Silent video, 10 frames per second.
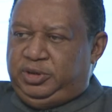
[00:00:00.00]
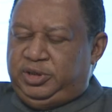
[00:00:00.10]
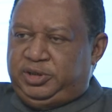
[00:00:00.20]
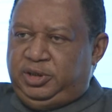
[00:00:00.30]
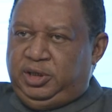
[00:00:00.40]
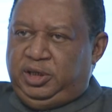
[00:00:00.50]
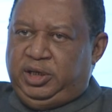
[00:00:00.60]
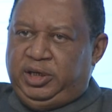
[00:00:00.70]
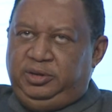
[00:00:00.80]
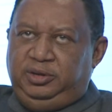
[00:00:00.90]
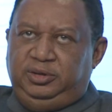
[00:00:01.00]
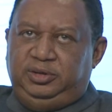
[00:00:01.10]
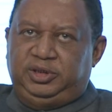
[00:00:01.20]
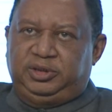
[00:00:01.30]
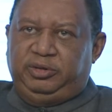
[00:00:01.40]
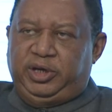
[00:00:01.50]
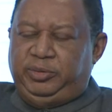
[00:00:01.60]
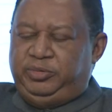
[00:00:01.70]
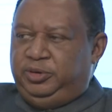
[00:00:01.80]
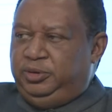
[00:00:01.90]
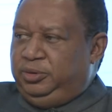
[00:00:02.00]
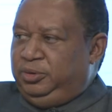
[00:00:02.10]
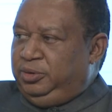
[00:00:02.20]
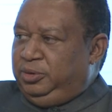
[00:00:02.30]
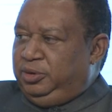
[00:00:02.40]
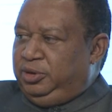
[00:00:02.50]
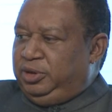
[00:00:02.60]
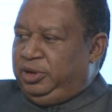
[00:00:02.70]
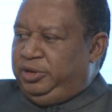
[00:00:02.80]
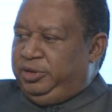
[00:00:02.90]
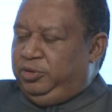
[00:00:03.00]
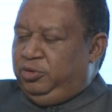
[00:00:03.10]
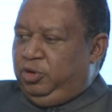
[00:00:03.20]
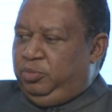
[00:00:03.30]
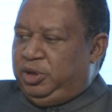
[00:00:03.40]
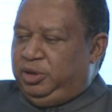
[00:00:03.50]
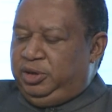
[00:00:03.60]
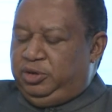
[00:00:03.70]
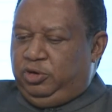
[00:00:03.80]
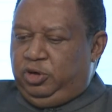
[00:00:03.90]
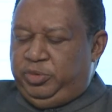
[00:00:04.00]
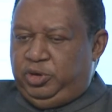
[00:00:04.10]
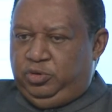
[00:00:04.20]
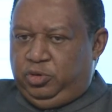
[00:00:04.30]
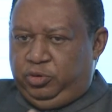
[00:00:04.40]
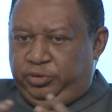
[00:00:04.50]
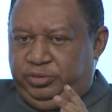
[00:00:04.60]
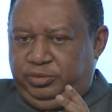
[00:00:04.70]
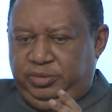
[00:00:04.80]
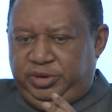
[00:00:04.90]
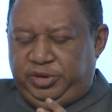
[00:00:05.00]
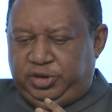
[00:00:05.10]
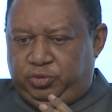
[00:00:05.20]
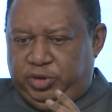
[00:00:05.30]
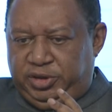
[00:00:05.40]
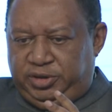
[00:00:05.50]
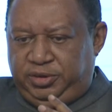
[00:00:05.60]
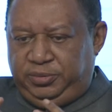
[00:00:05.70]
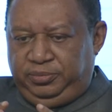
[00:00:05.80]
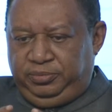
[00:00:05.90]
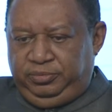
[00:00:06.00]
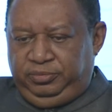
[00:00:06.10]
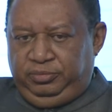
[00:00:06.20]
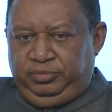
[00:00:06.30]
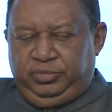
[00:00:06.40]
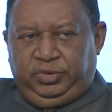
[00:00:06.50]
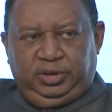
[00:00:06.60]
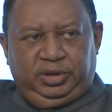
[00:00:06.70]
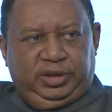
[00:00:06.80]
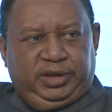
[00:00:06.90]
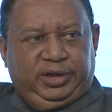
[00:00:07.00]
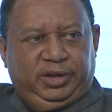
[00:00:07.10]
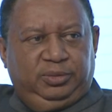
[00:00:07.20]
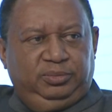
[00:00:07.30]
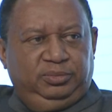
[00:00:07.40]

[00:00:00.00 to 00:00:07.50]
Christine Lagarde described the global economic growth in these words, that